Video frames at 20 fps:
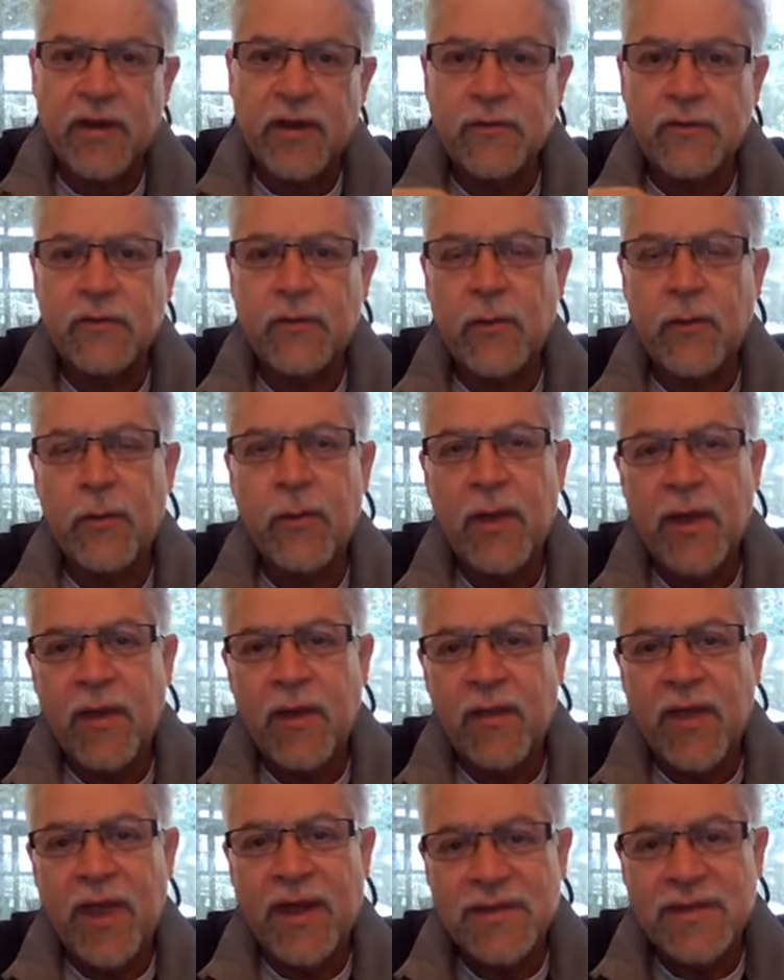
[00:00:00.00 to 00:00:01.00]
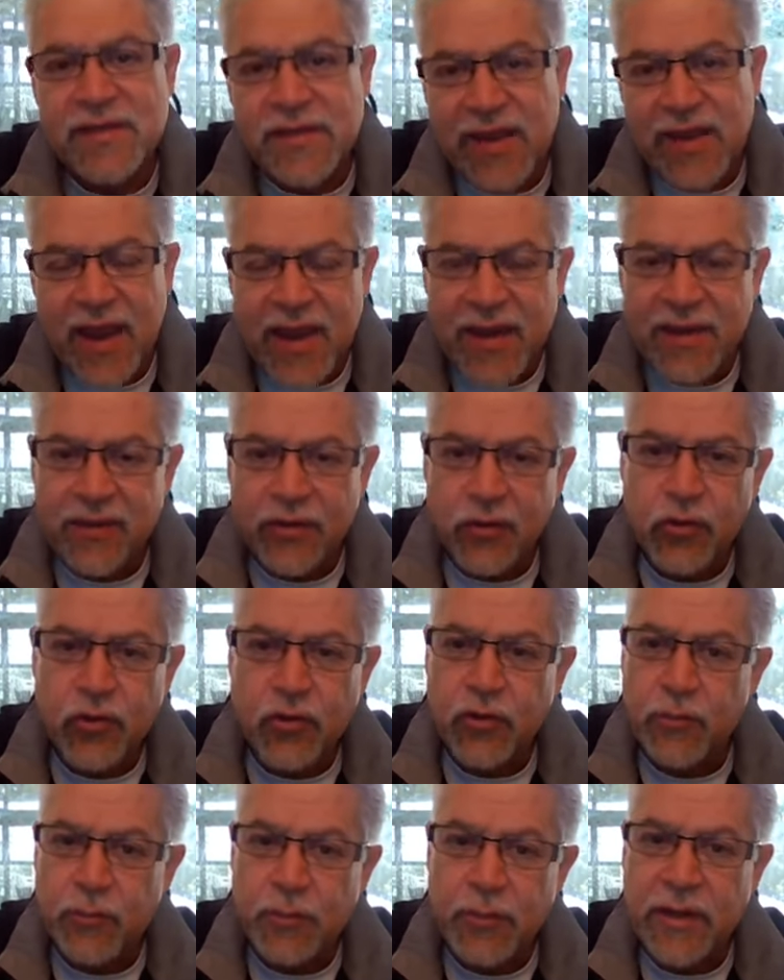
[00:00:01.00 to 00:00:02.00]
And so that Satan
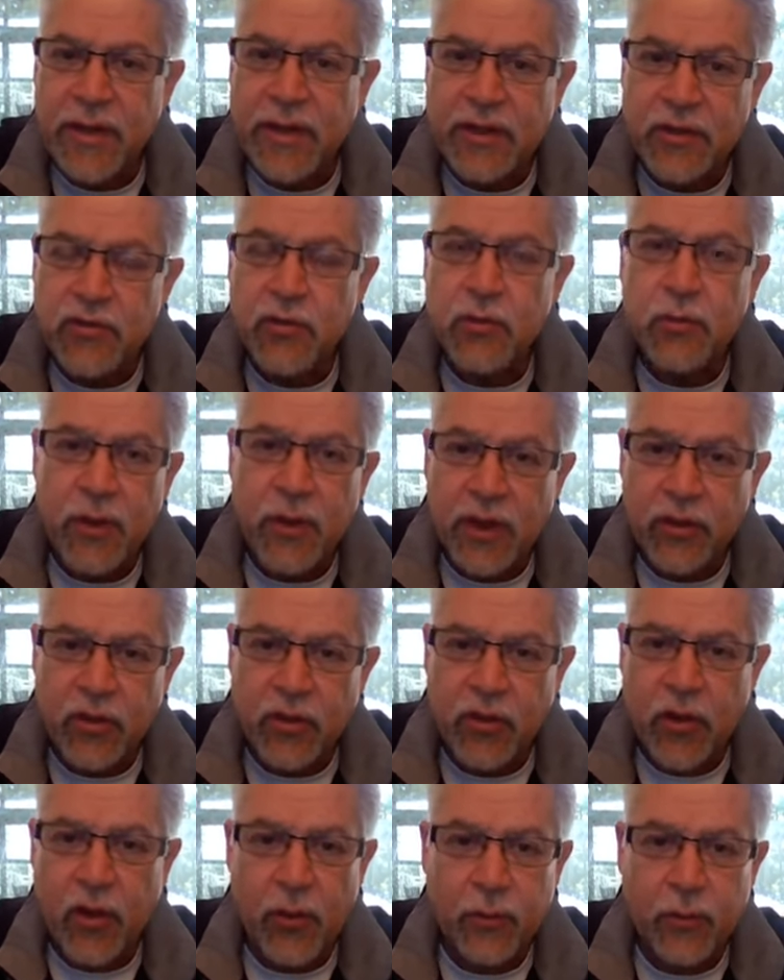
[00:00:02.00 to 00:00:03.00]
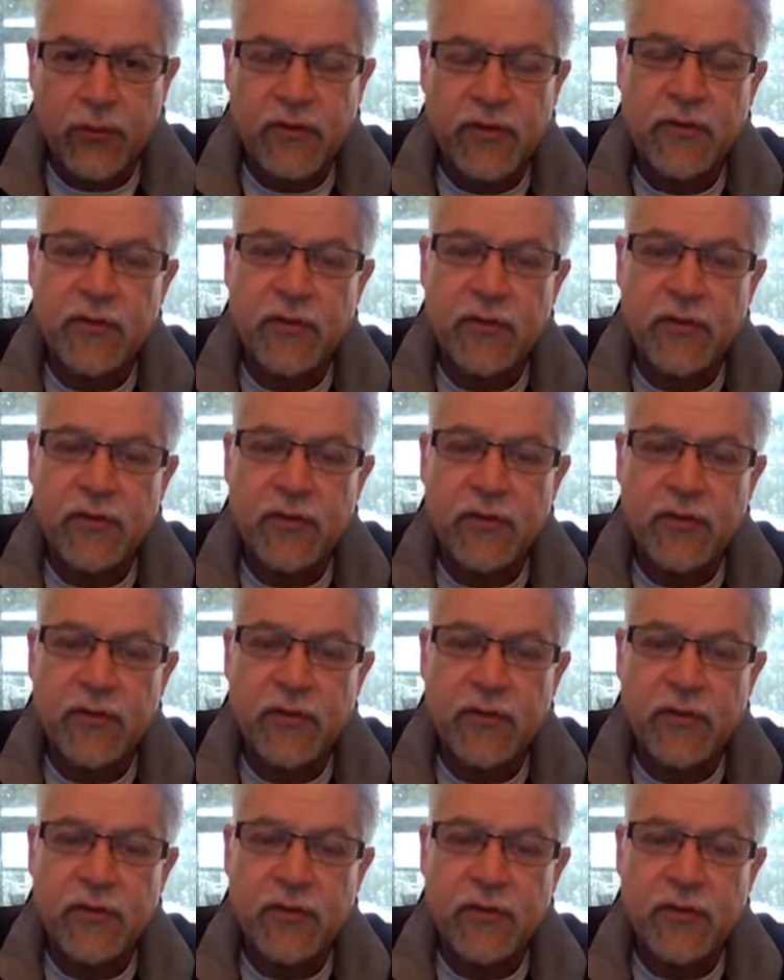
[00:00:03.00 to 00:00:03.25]
could be doing those.